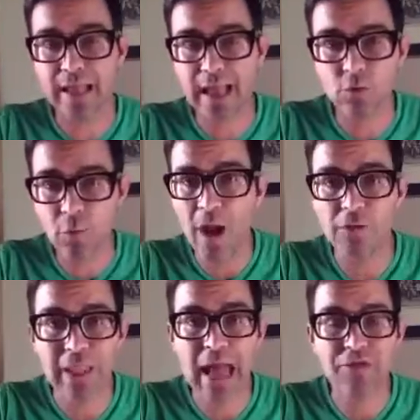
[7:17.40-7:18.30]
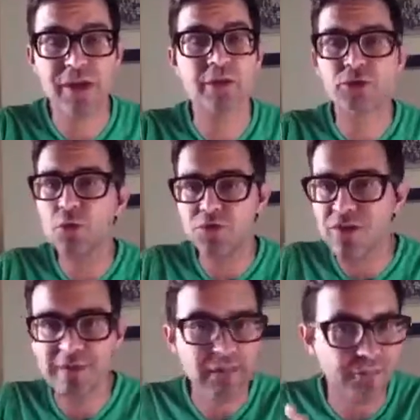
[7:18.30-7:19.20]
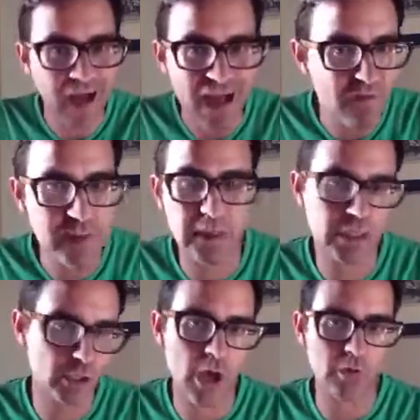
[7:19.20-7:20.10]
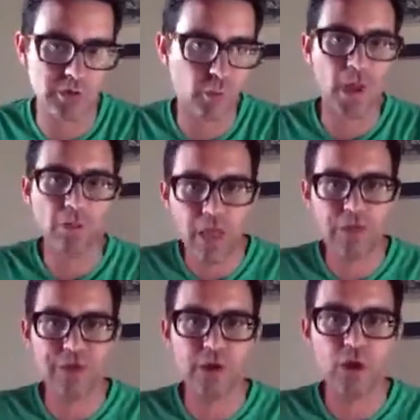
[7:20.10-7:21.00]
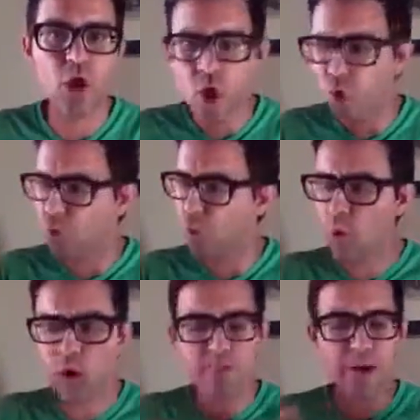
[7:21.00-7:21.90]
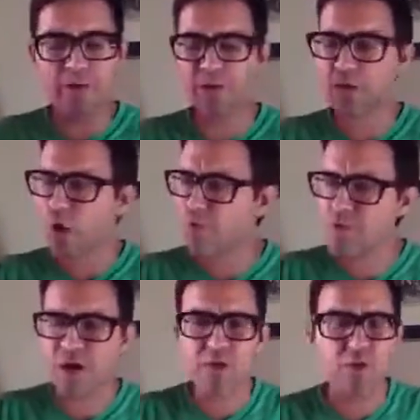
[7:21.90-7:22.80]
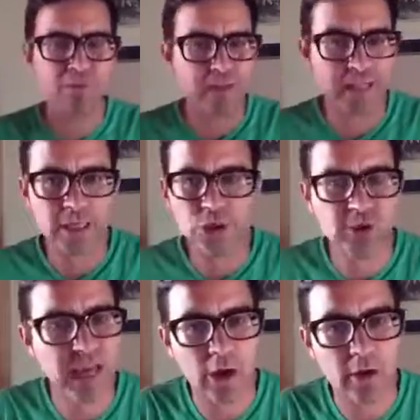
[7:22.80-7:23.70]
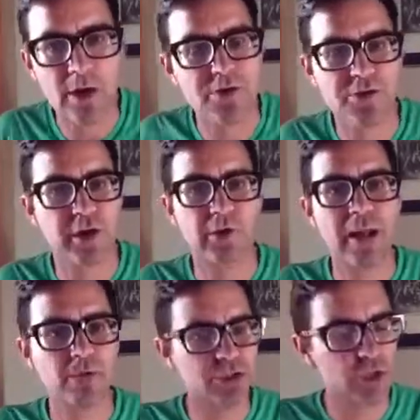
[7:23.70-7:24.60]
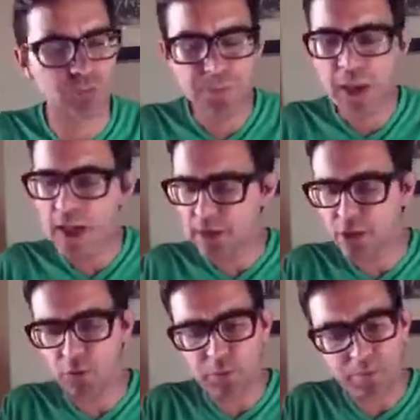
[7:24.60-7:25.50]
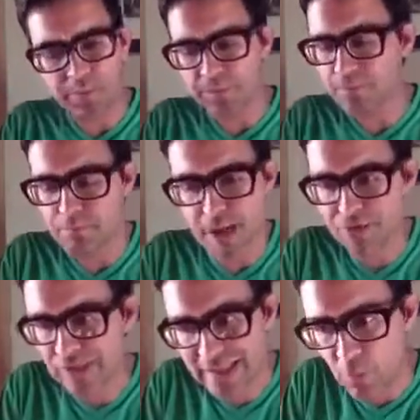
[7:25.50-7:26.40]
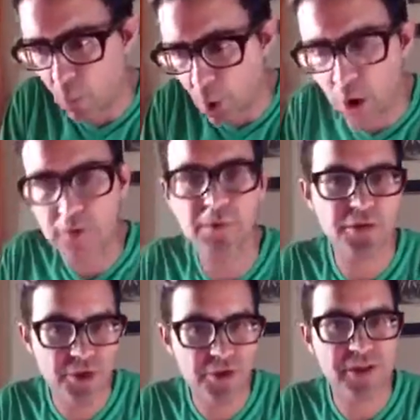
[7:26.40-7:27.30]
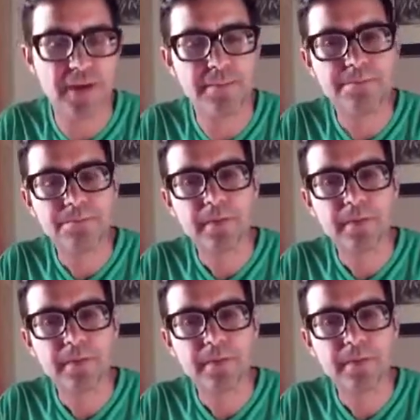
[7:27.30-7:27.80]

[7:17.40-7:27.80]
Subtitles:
in wealth last year to $75 billion in wealth last year. Or Warren Buffett and all these other financial terrorists that are able to, basically work the system